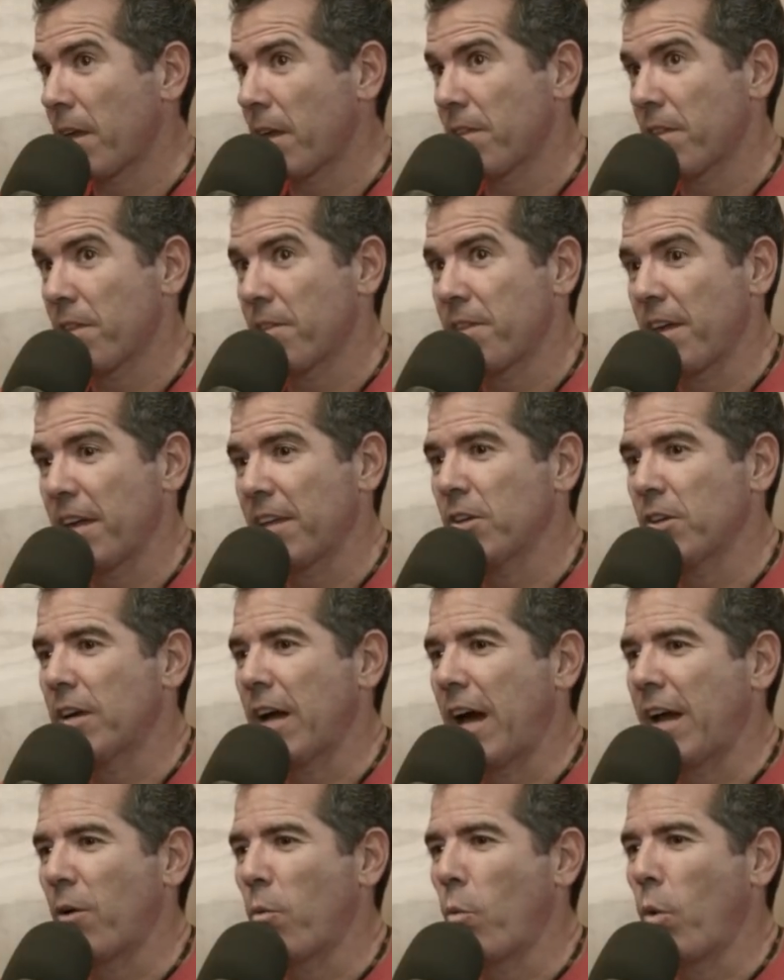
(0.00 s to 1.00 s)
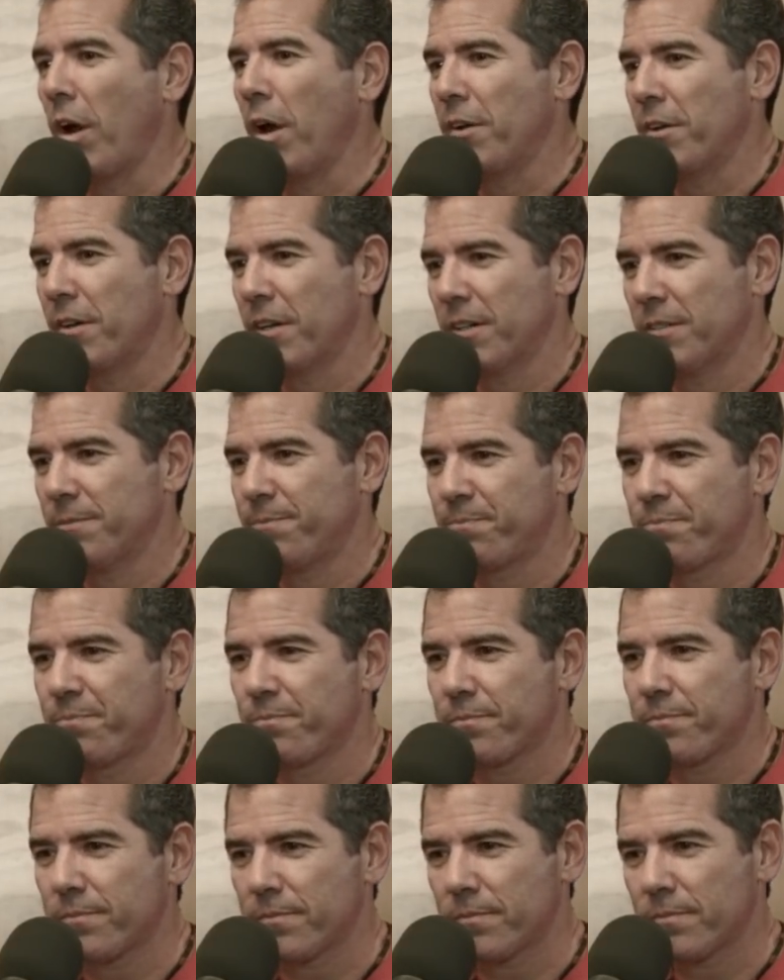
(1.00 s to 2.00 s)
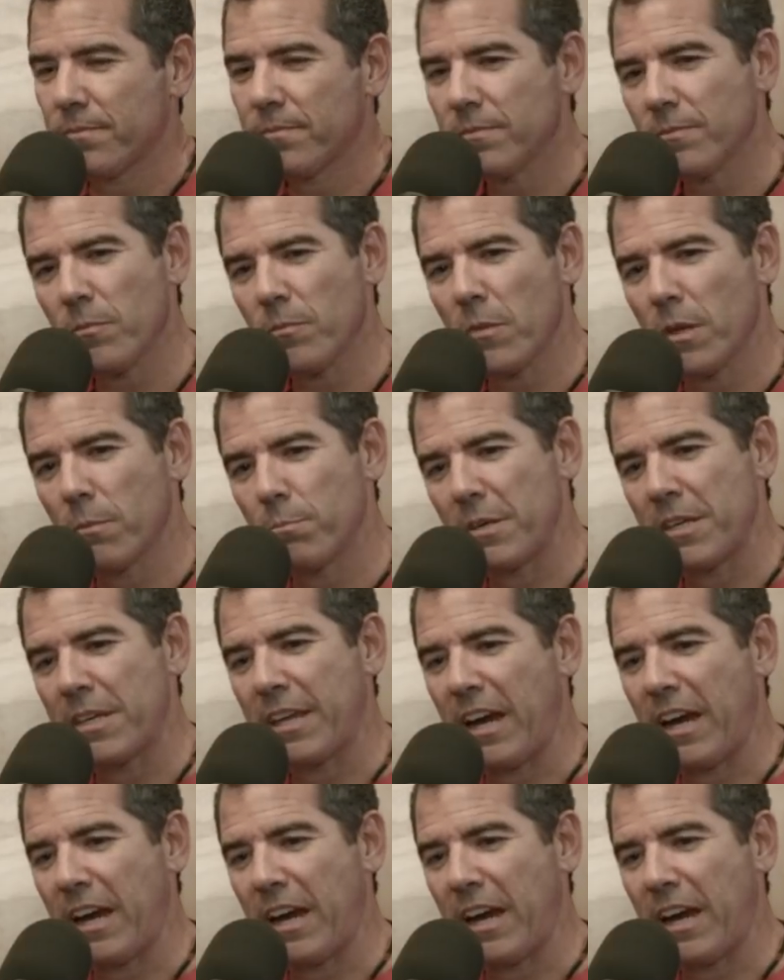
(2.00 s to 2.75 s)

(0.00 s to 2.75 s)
The thing you got to wonder... Be